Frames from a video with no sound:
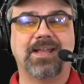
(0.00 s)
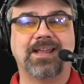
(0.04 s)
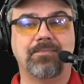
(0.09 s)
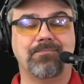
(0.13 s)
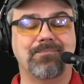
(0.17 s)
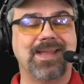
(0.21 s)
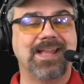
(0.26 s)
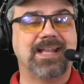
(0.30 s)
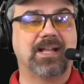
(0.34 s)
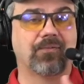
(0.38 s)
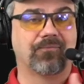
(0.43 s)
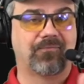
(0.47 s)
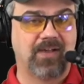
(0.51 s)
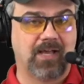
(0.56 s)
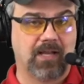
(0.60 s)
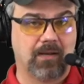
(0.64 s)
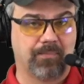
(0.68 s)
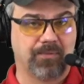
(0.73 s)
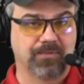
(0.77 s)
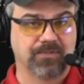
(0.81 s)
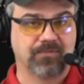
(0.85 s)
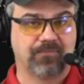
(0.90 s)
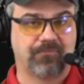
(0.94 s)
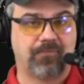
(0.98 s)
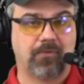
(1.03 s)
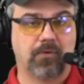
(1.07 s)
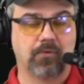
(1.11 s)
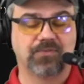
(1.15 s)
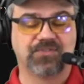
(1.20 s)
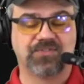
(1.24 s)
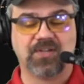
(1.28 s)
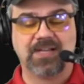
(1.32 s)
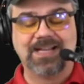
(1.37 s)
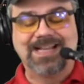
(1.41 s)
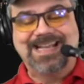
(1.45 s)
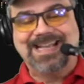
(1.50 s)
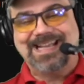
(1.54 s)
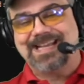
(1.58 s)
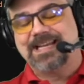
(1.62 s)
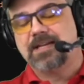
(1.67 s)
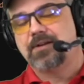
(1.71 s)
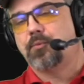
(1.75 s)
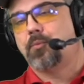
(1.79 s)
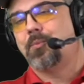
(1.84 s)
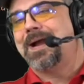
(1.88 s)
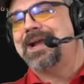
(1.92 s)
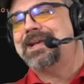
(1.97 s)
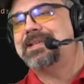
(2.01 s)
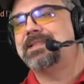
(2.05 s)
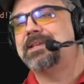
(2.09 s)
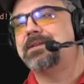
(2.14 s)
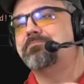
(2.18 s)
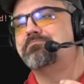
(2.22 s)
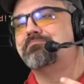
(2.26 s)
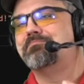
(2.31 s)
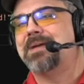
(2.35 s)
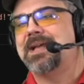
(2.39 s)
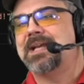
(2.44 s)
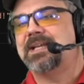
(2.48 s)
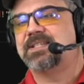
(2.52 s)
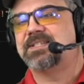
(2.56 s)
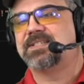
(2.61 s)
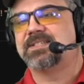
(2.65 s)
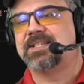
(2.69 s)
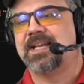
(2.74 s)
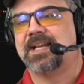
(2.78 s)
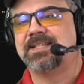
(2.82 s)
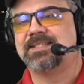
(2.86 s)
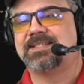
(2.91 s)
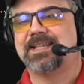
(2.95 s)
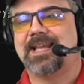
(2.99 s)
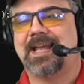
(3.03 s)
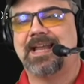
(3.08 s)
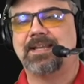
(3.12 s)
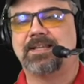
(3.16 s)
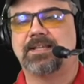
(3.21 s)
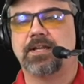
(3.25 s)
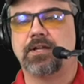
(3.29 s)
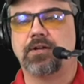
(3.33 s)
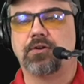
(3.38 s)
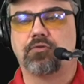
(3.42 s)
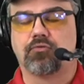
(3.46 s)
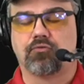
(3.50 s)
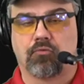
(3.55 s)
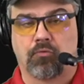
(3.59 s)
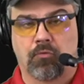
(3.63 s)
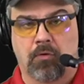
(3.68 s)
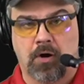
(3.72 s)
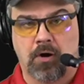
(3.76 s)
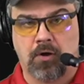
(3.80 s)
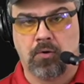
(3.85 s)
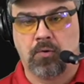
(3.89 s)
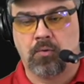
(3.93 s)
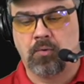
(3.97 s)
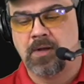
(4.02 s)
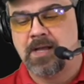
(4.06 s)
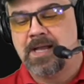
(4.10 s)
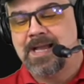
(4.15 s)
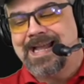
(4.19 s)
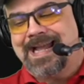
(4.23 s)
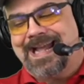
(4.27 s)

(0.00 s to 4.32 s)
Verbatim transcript: and make available to folks in a way that makes sense and can grow